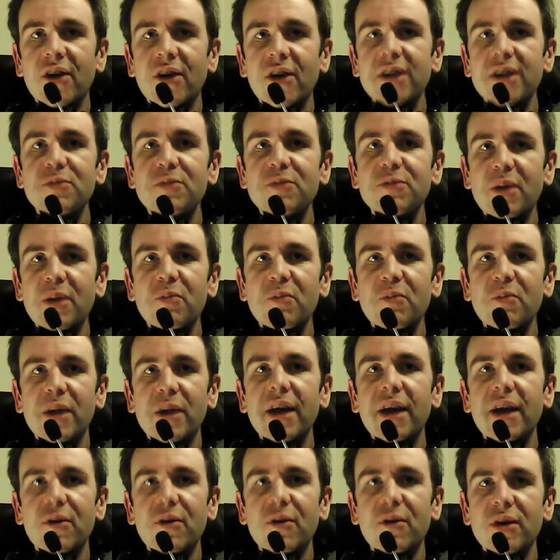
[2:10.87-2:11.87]
I'd spent
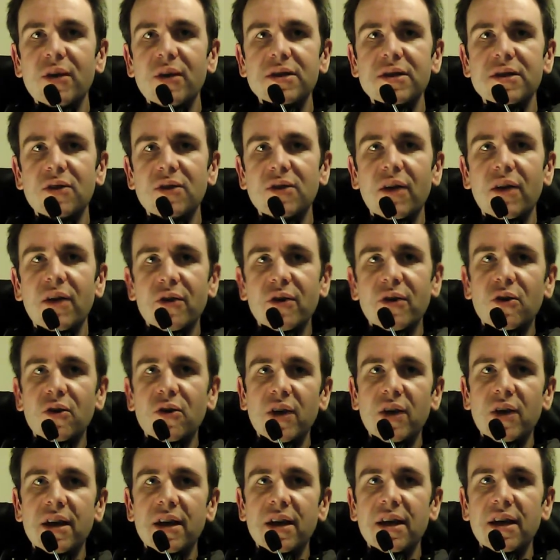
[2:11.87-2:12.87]
playing Race Driver
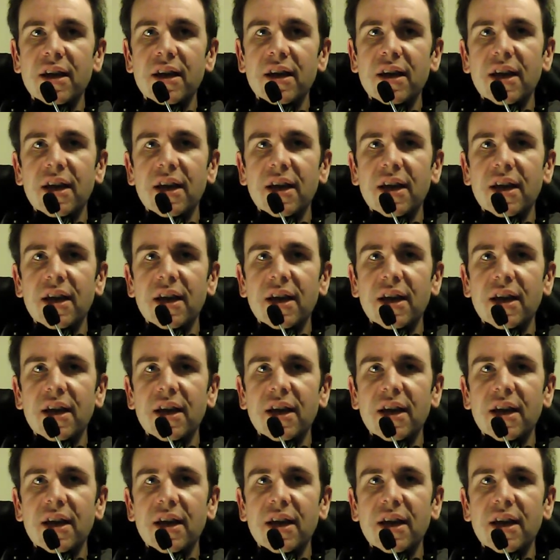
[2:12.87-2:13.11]
Grid,